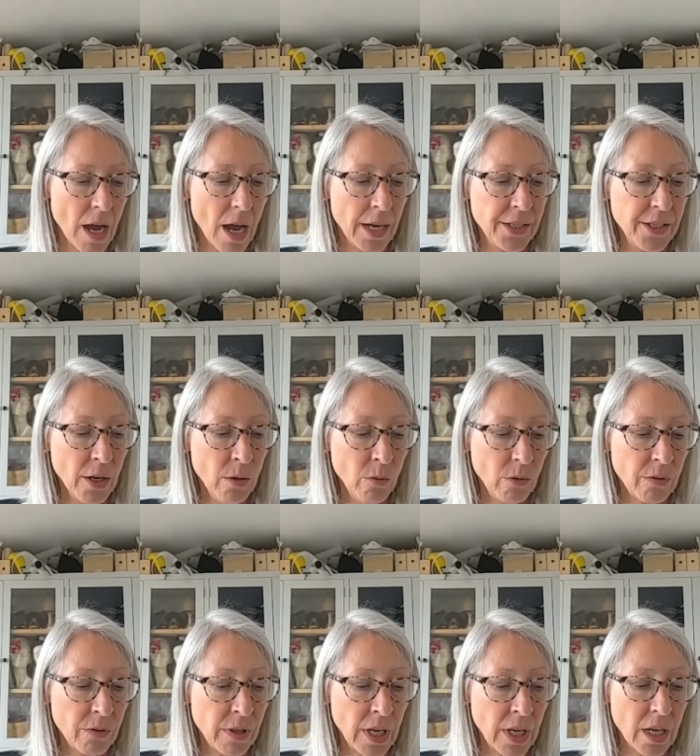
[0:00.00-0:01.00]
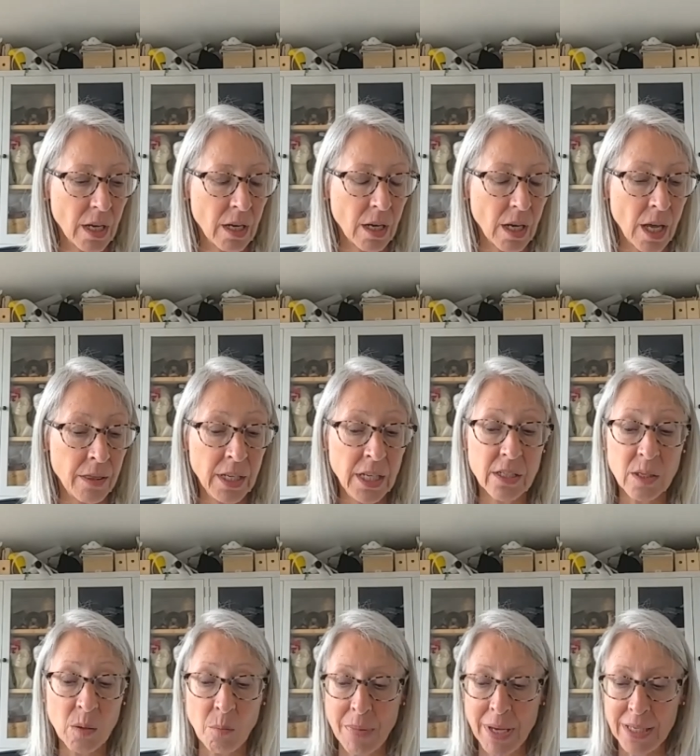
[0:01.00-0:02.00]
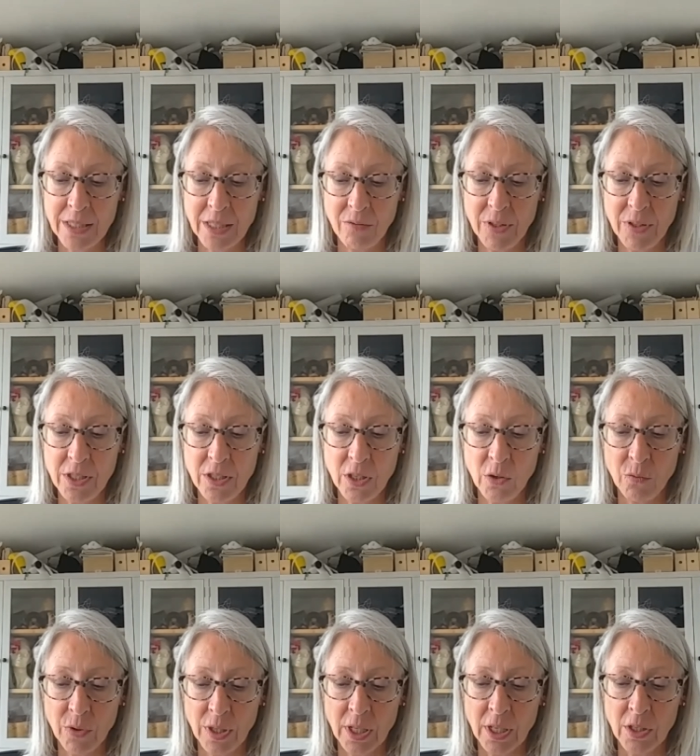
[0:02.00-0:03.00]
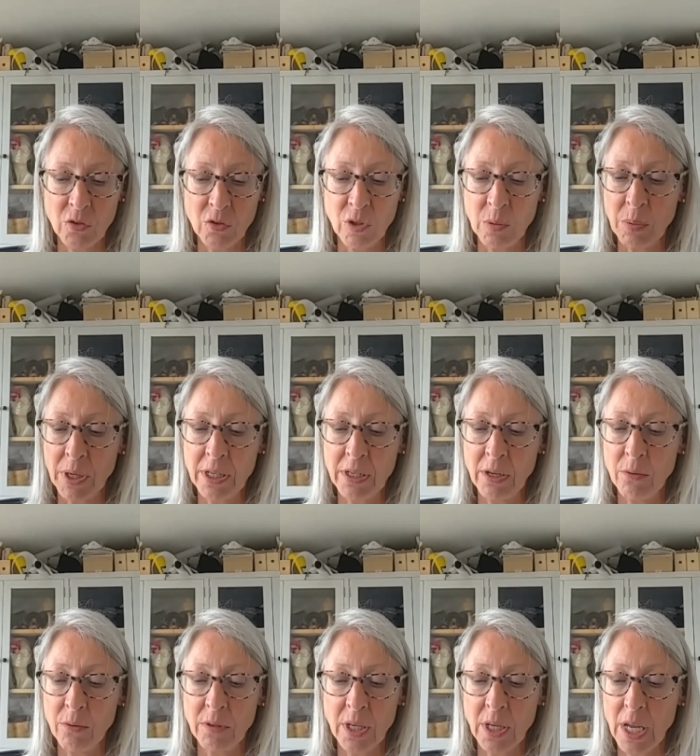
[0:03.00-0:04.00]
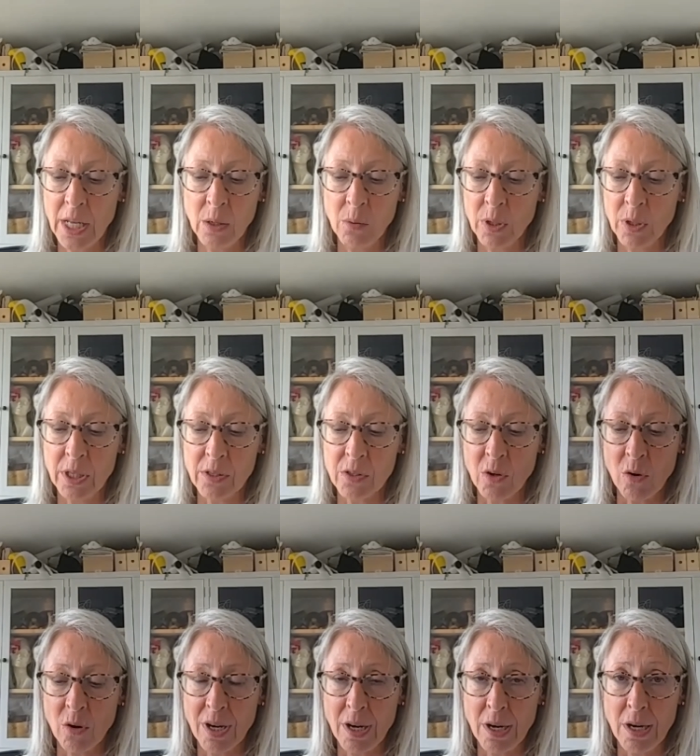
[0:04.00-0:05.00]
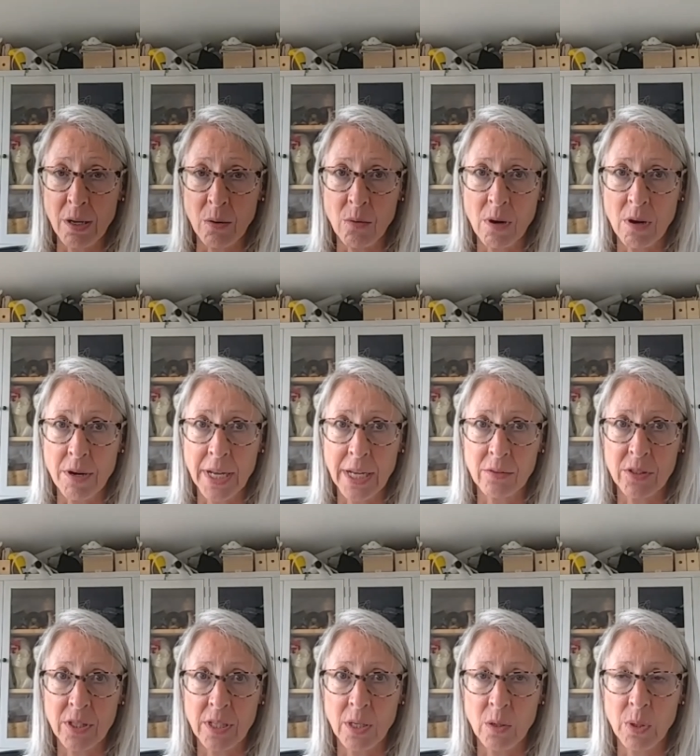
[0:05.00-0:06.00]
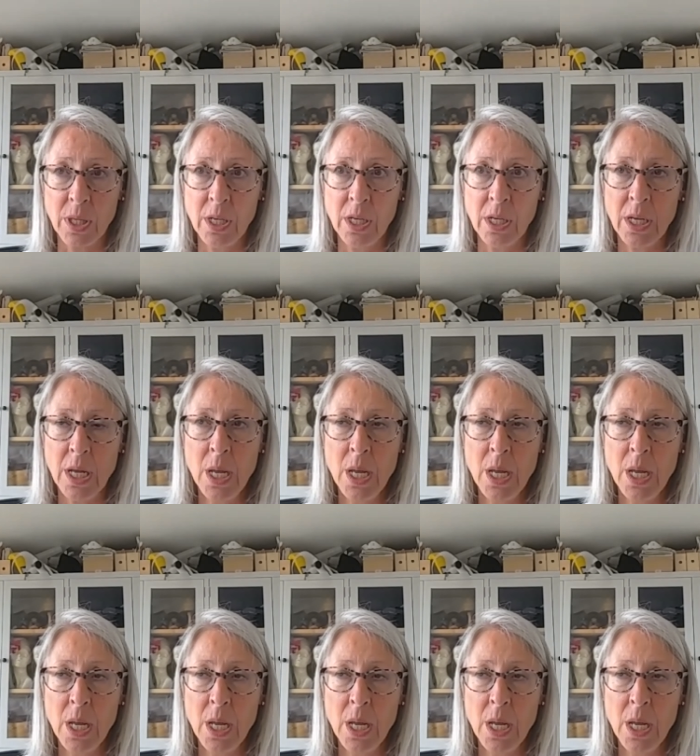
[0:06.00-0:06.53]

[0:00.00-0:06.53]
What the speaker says: I think it's a massive issue for the country, but I don't think anyone has got a clue on how to deal with it.